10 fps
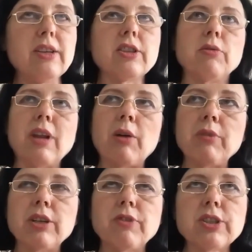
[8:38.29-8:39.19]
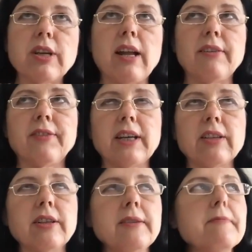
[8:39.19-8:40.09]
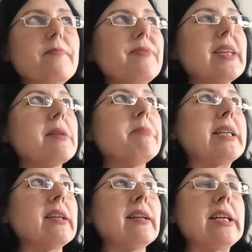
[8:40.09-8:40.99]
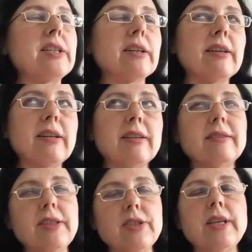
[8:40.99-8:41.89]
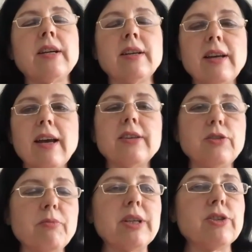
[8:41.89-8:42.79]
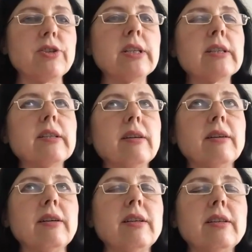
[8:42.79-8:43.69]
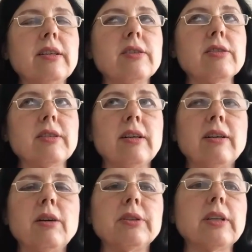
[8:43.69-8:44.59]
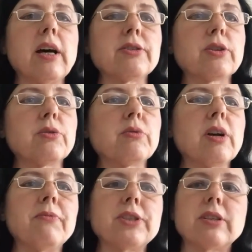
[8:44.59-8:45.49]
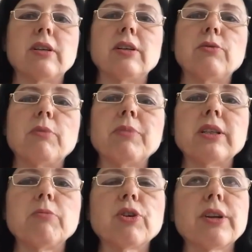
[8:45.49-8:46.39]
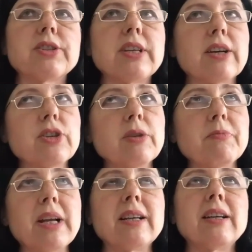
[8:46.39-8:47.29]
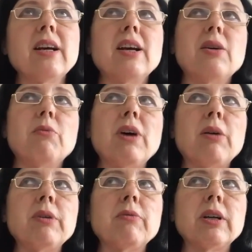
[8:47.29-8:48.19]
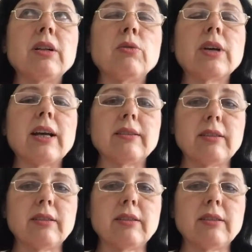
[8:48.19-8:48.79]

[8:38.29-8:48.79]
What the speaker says: So now it was the health sector, but later this year, as you mentioned, it is our task to come with the European Democracy Action Plan, where we will look at